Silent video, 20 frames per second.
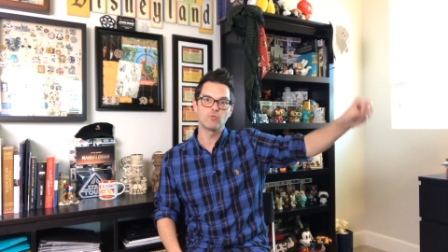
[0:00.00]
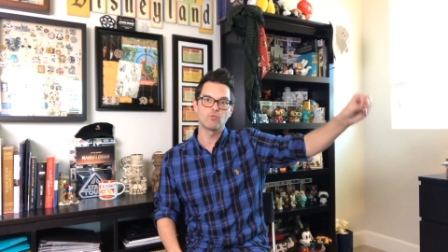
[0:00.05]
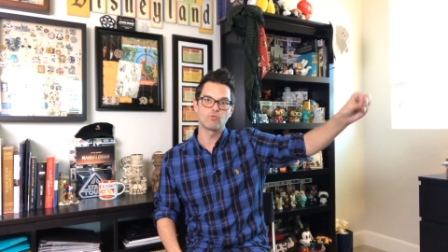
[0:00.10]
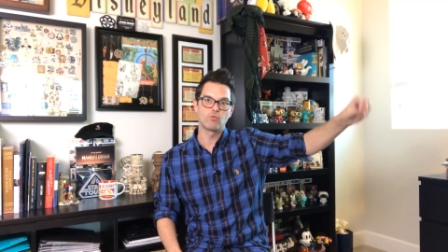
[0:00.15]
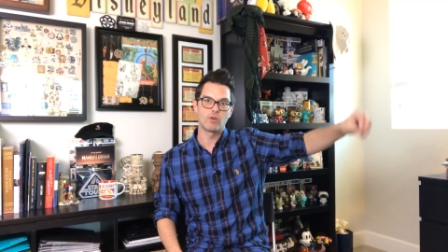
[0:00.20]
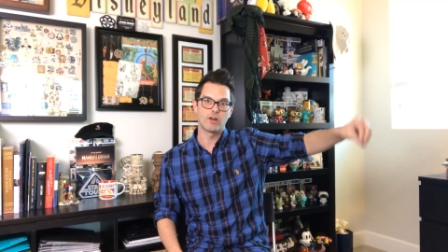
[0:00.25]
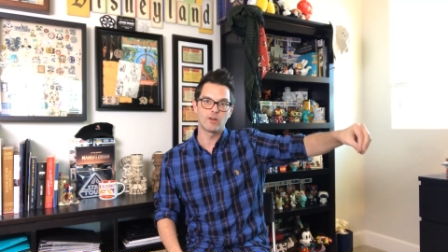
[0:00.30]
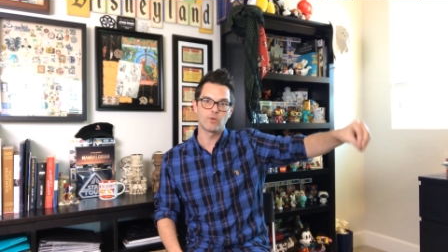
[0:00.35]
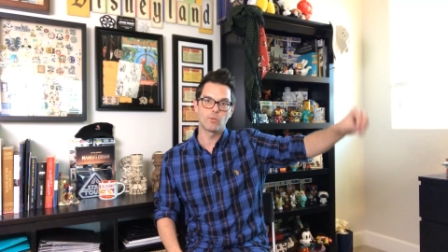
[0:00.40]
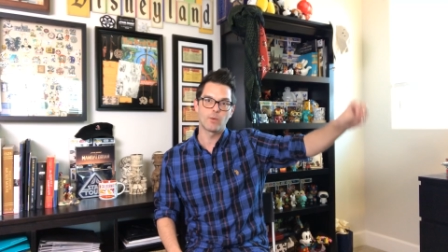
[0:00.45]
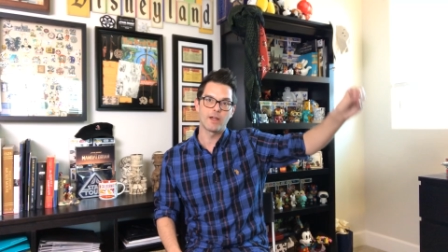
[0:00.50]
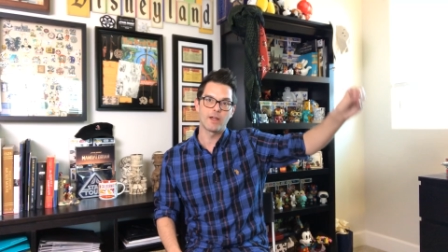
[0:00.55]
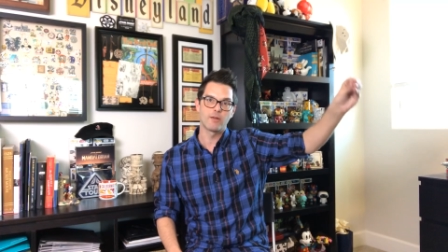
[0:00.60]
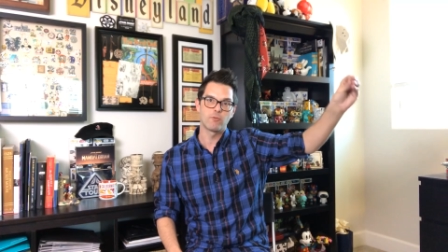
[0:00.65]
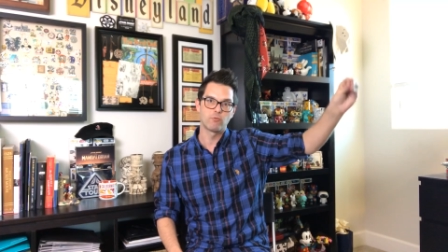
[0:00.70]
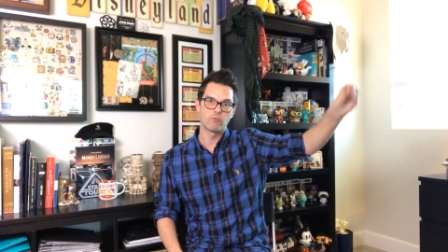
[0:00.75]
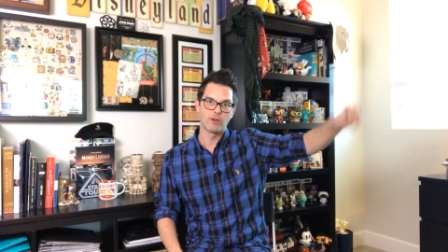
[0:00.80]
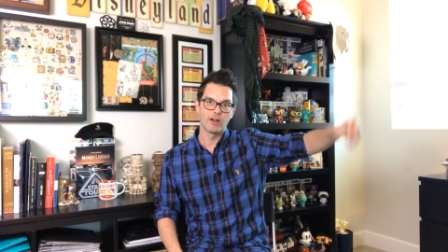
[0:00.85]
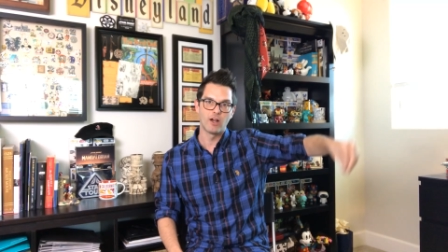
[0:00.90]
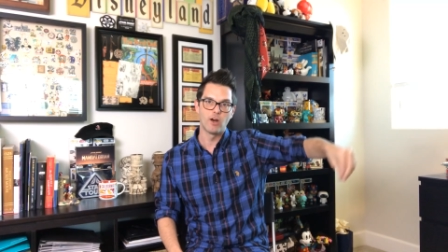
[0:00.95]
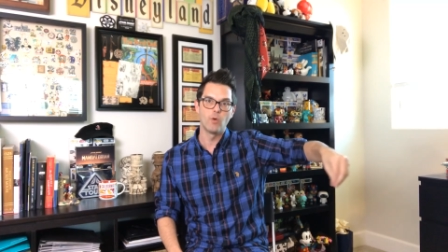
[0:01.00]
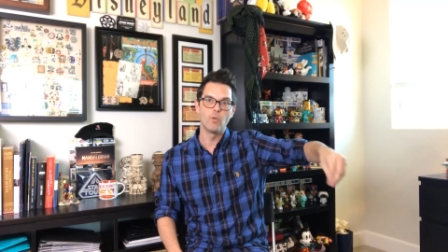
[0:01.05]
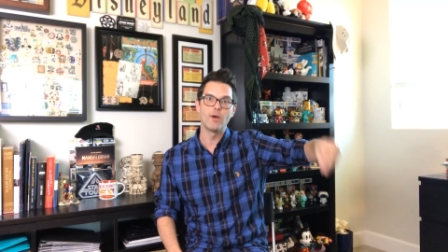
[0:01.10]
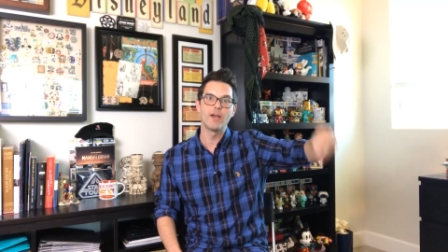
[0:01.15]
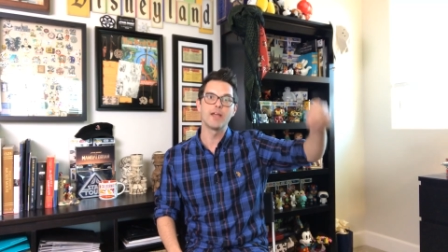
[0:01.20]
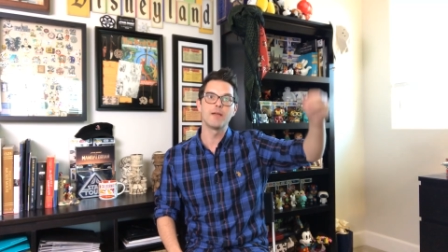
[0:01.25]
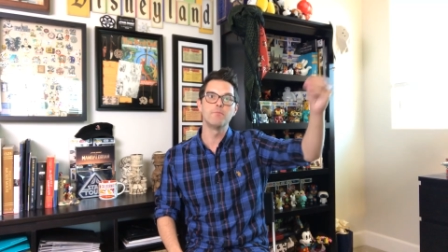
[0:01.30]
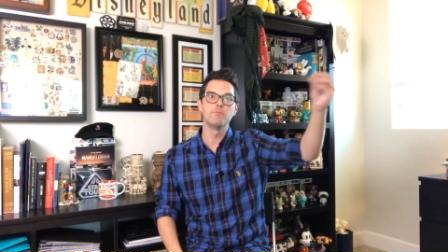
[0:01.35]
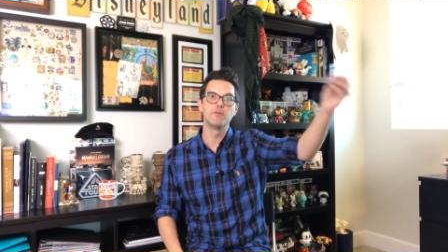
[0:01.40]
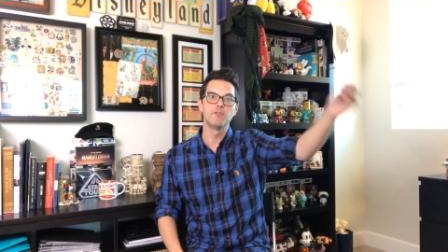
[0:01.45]
Runaway
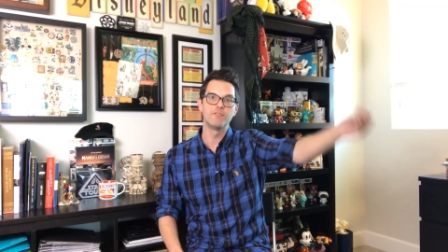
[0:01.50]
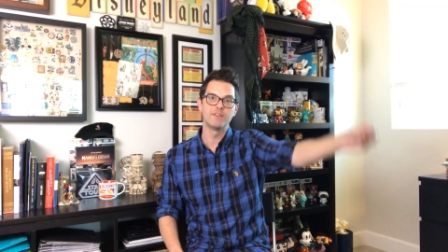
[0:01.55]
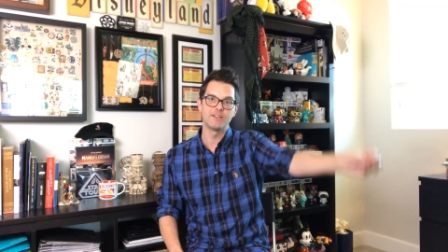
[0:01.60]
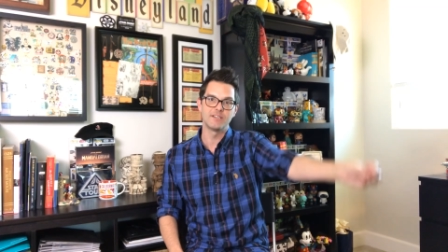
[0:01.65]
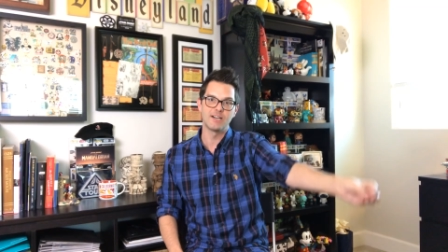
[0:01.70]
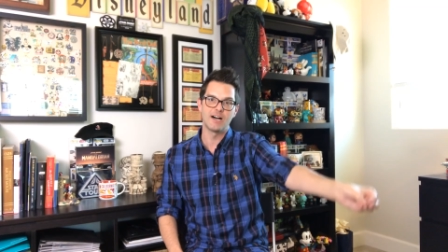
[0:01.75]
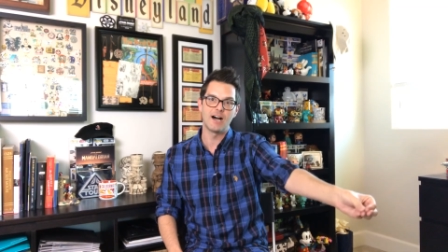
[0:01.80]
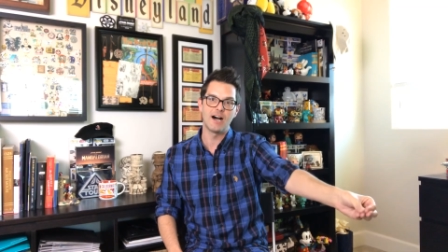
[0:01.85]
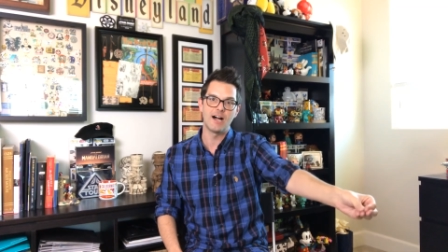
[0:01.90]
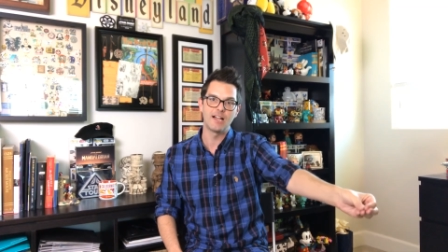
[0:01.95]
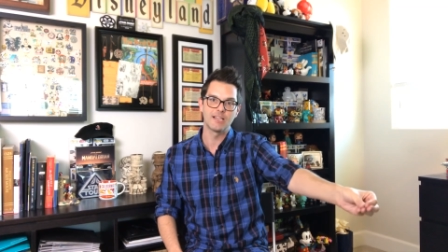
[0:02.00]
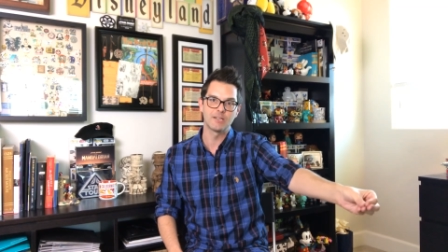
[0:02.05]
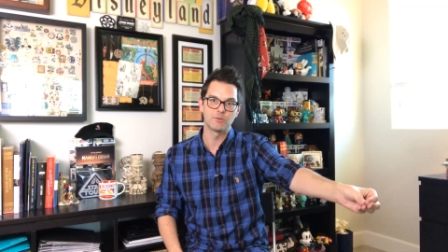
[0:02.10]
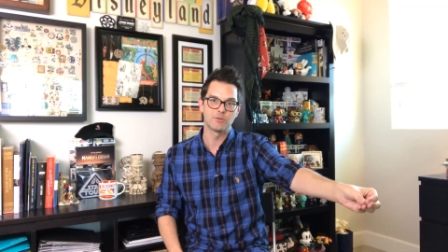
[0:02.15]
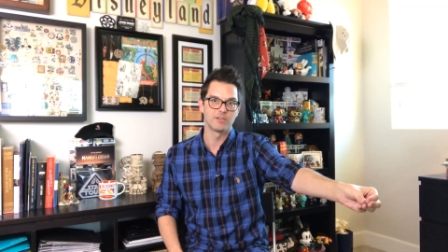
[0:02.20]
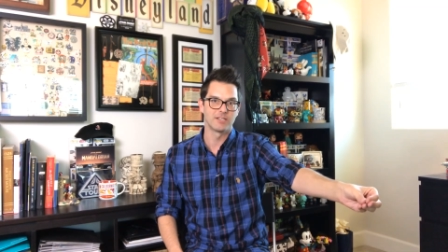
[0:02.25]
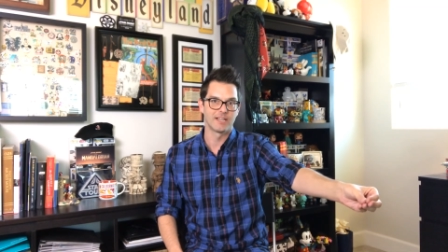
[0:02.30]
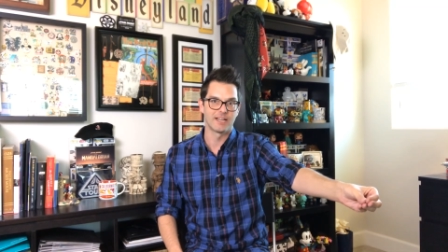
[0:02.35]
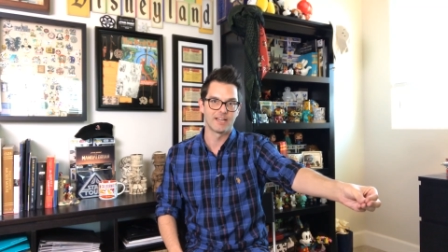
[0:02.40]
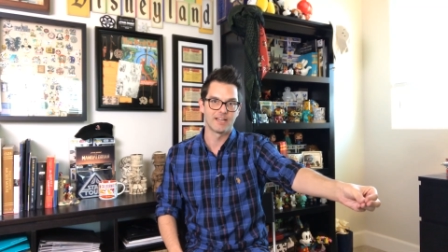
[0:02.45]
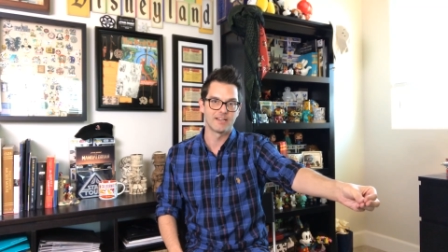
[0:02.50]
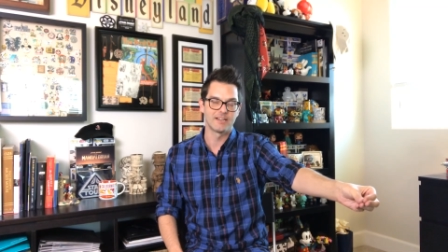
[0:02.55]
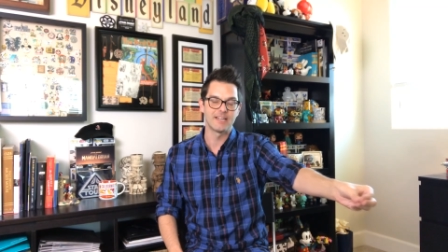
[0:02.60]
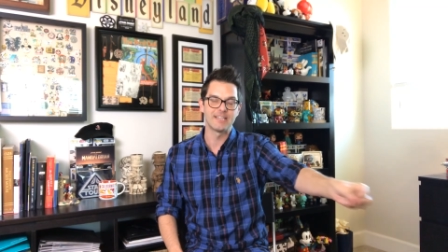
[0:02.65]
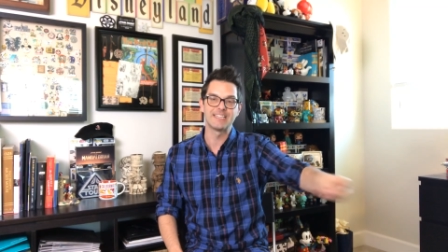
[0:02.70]
Railway move into Hollywoodland.